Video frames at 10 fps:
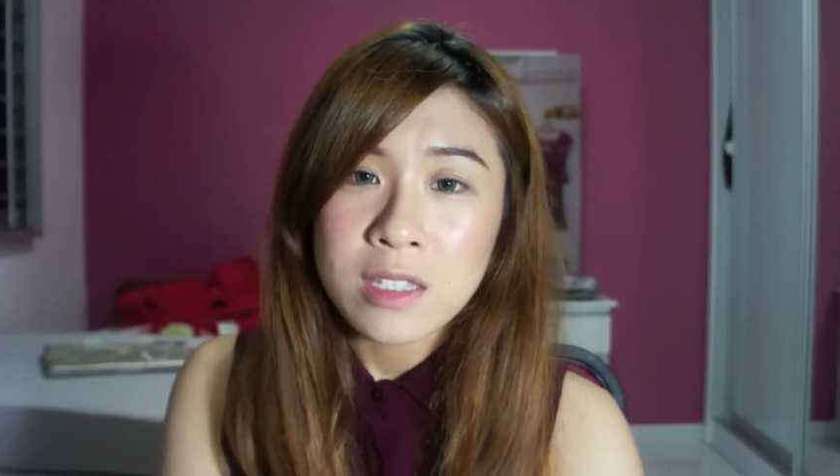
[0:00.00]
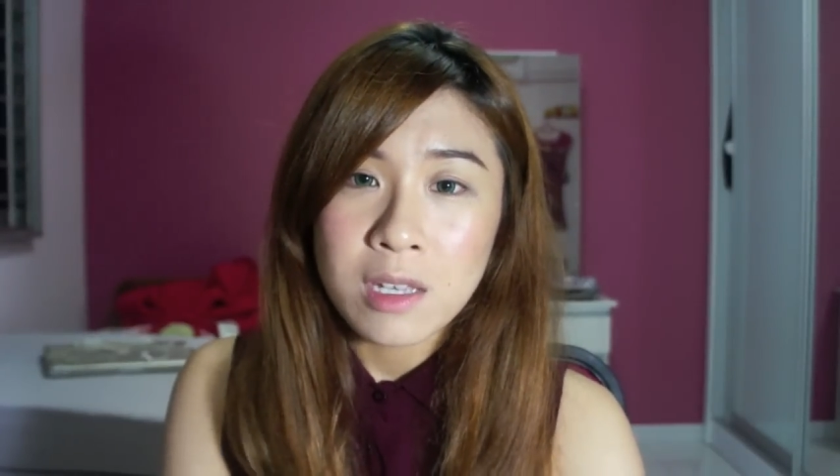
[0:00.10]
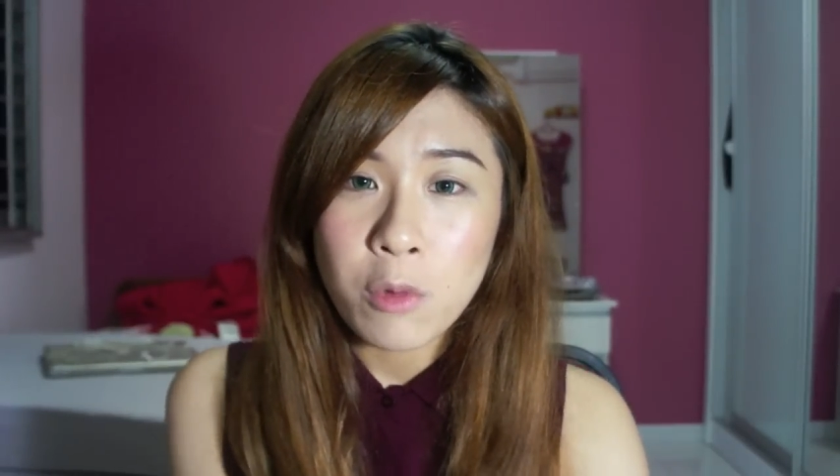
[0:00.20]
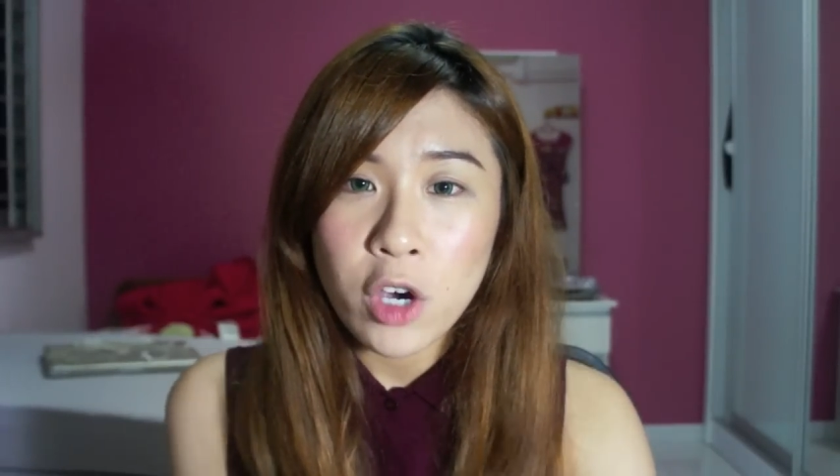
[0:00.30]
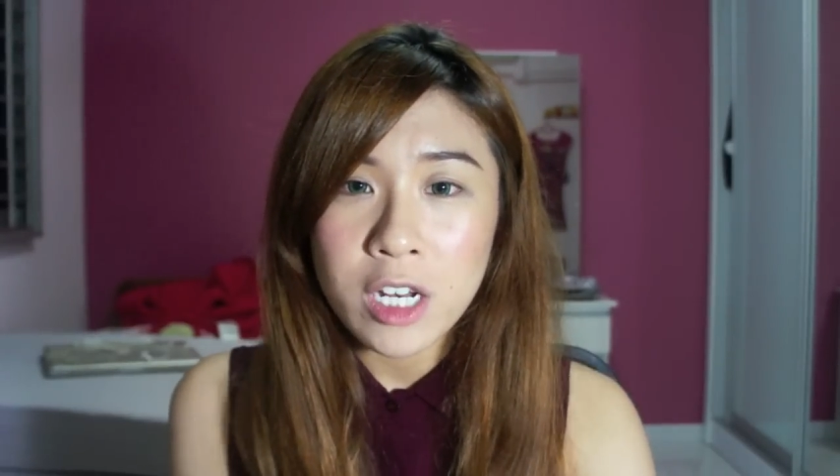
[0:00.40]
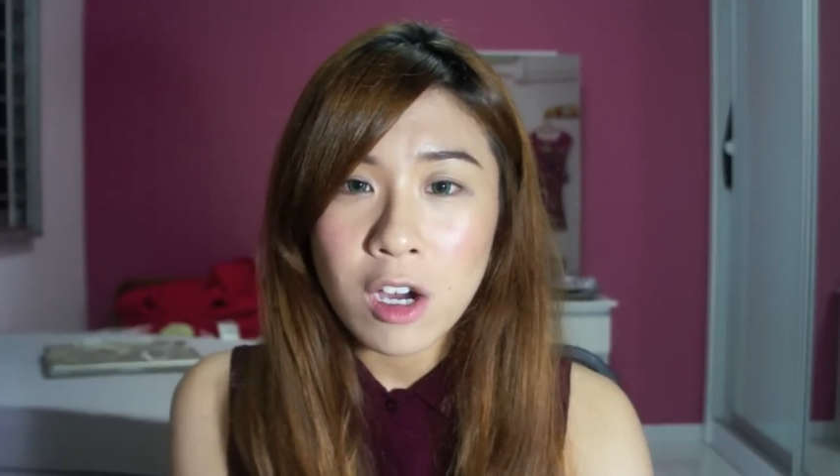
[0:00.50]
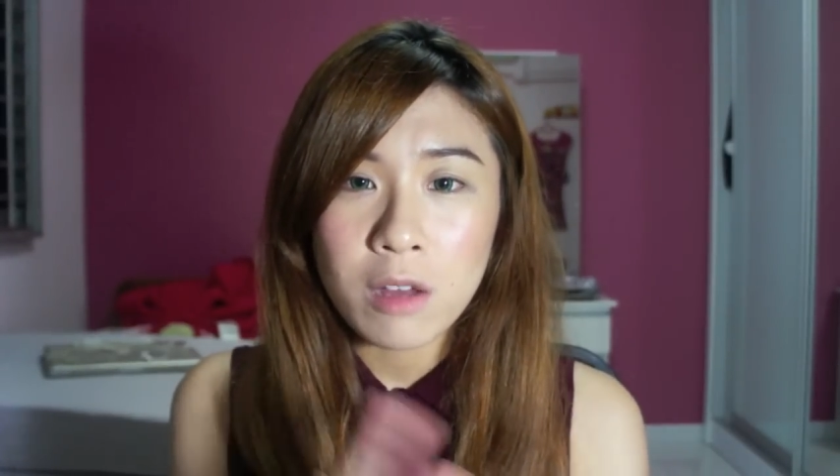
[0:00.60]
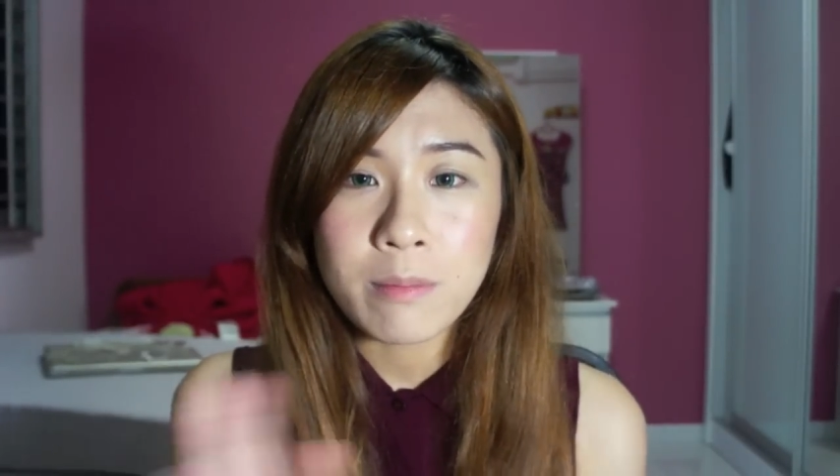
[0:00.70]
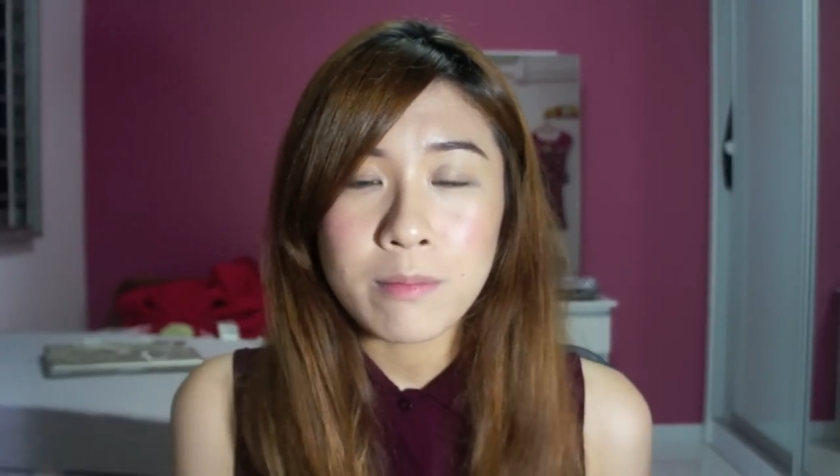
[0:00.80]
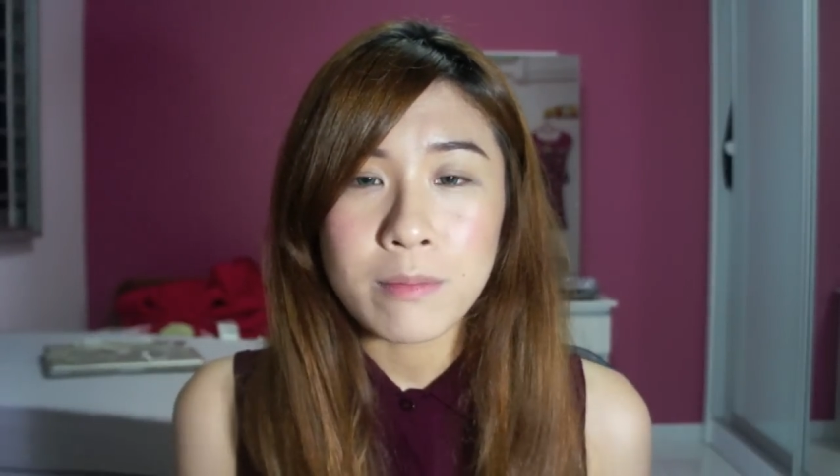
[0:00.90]
someone
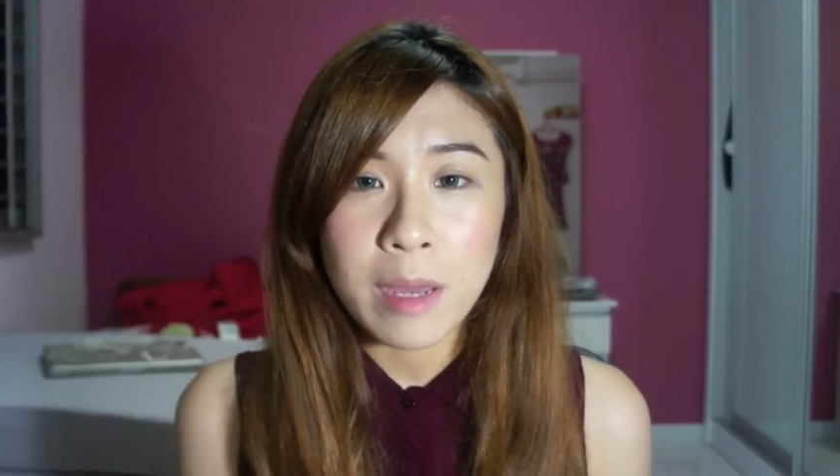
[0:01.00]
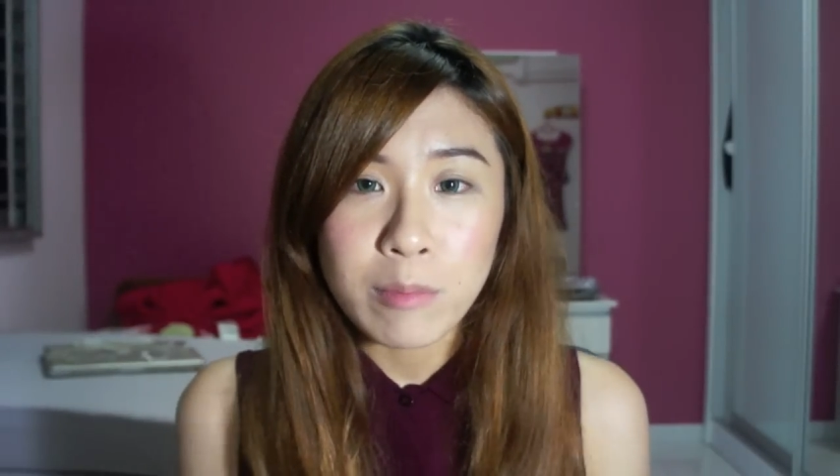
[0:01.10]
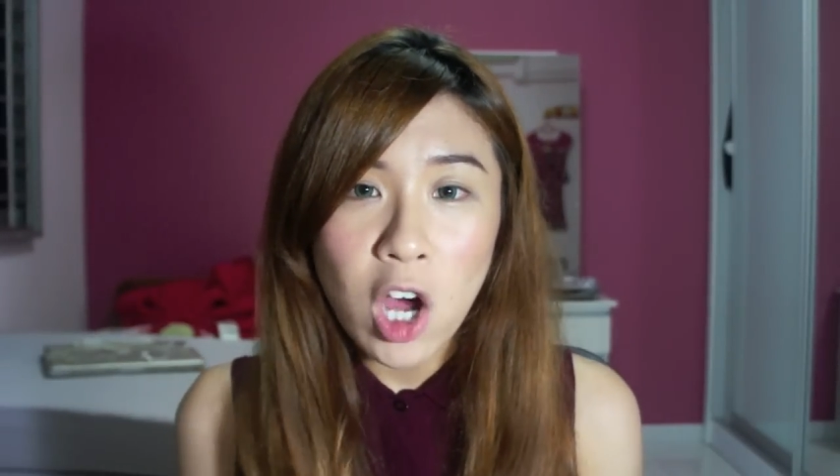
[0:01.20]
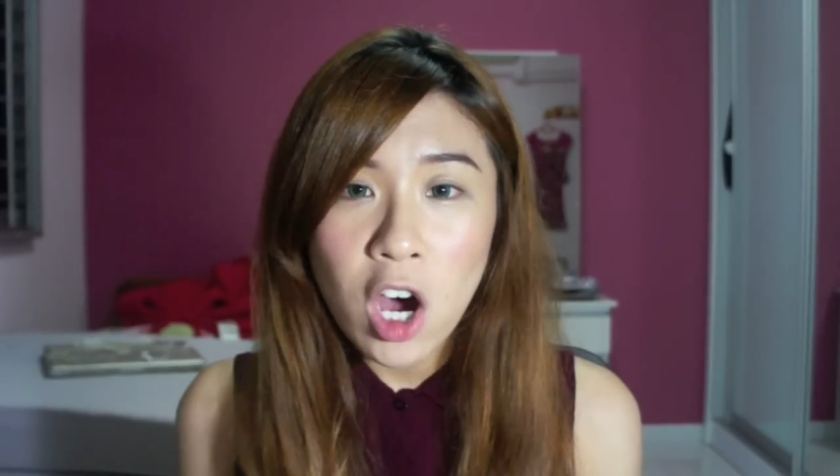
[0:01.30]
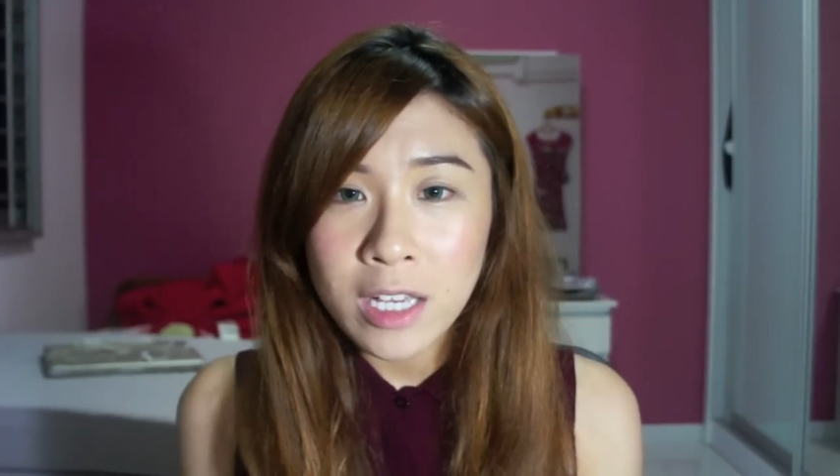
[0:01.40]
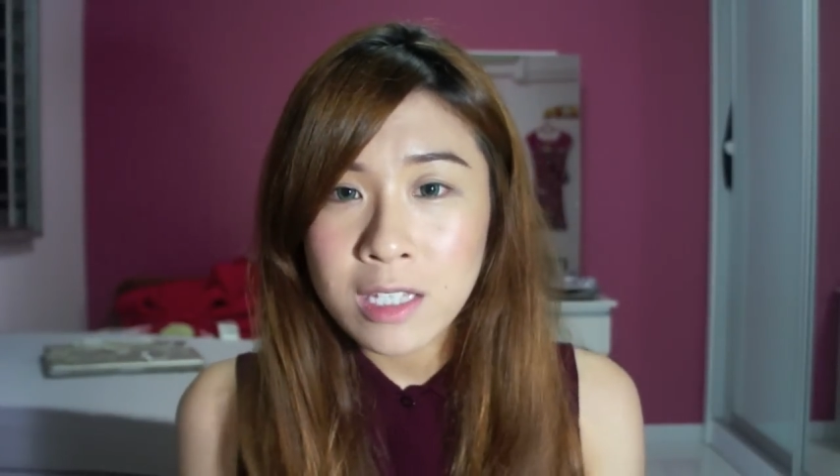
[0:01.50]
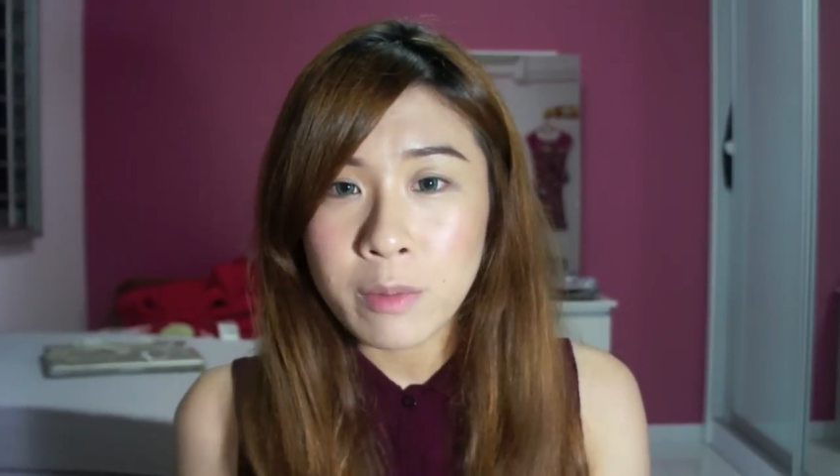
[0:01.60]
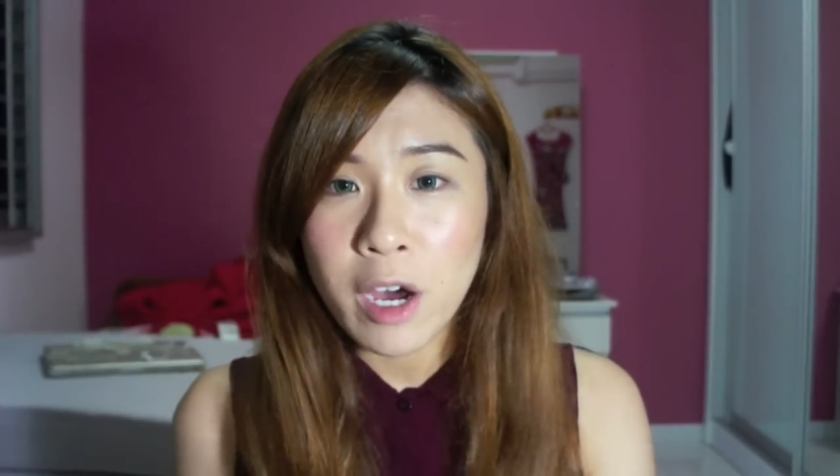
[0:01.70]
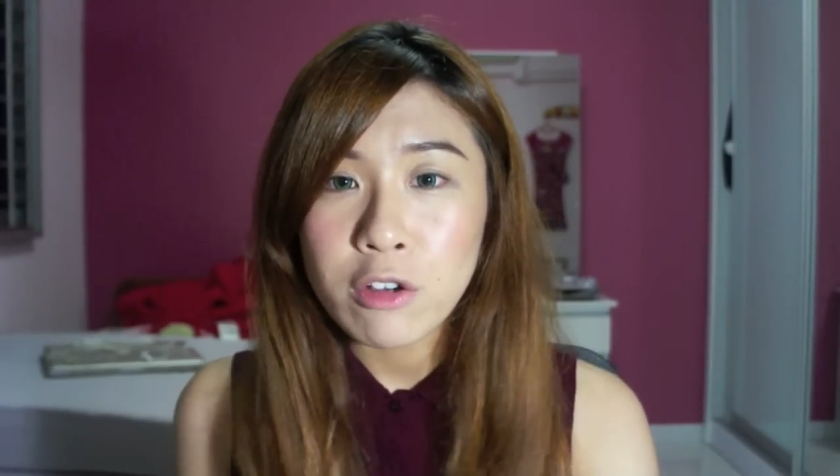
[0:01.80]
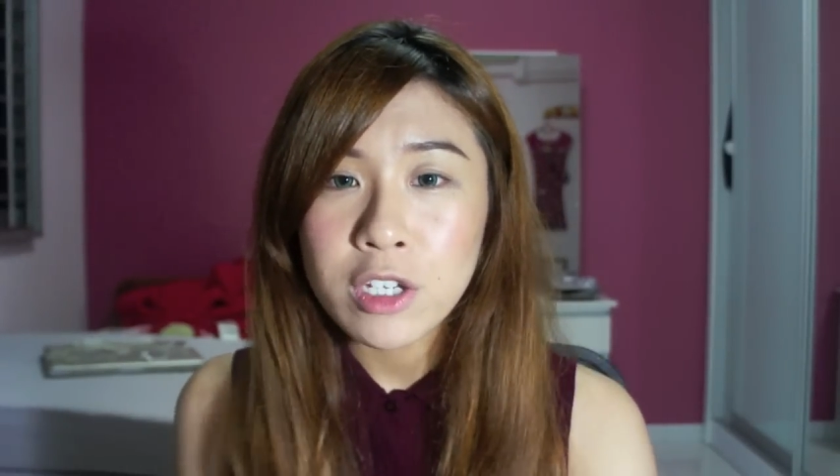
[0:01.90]
on my blog
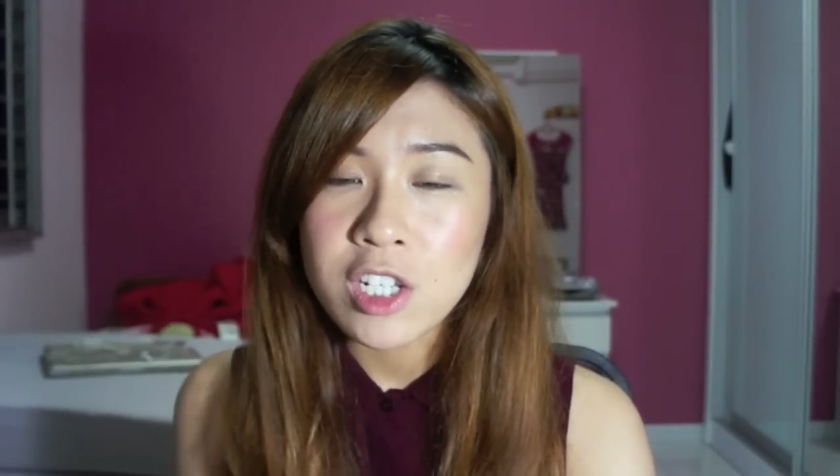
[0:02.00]
as well.